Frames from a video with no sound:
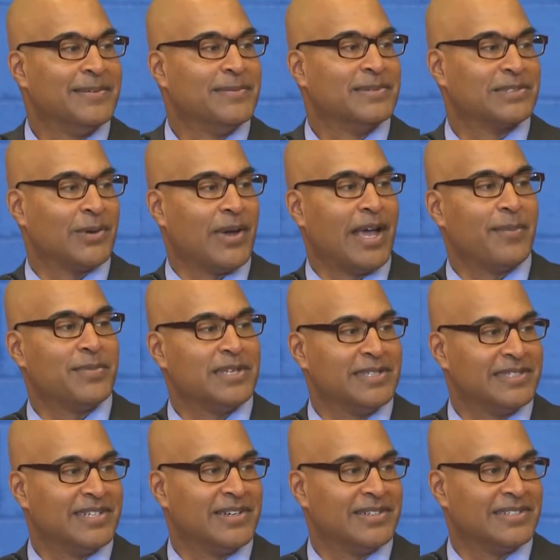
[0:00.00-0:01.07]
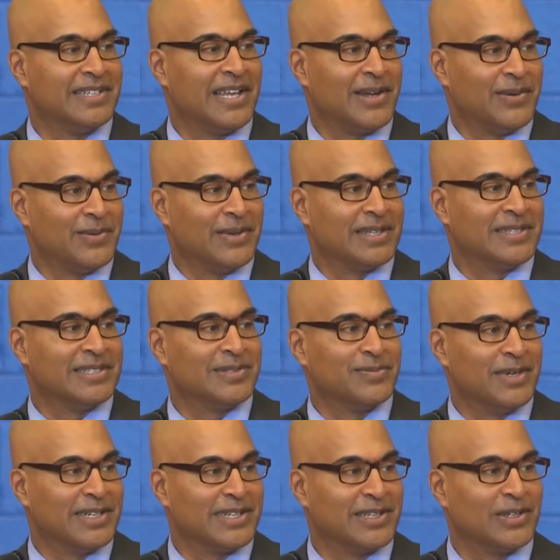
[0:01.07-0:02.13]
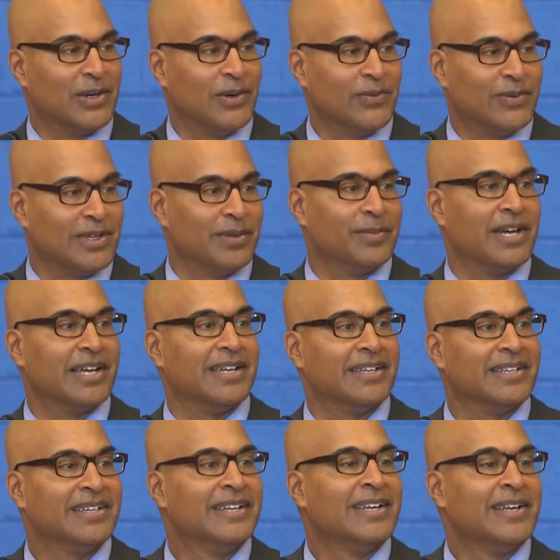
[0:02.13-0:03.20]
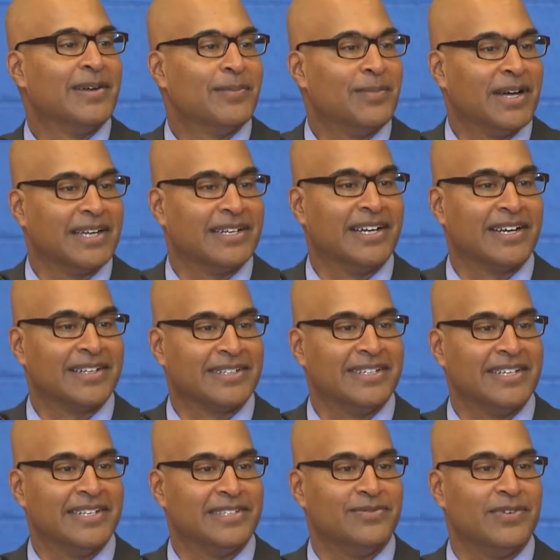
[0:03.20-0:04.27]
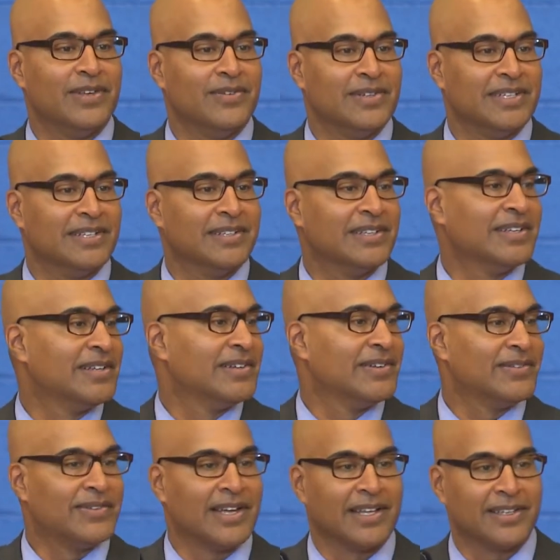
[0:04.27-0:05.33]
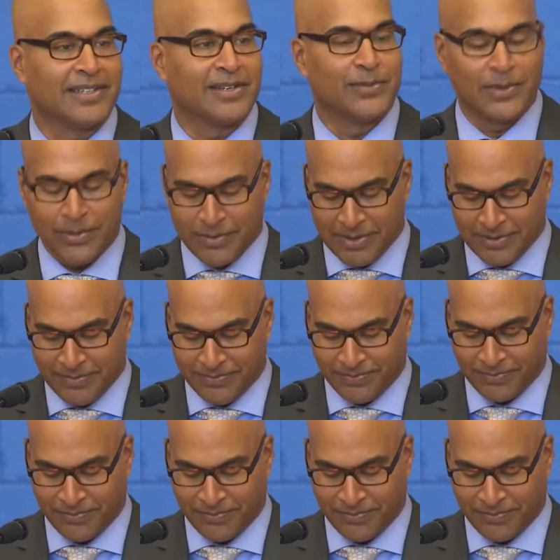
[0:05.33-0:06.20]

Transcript: So happy he's here today with his buddy Kofi and my godkids, Vivian, Fallon, and Rowan.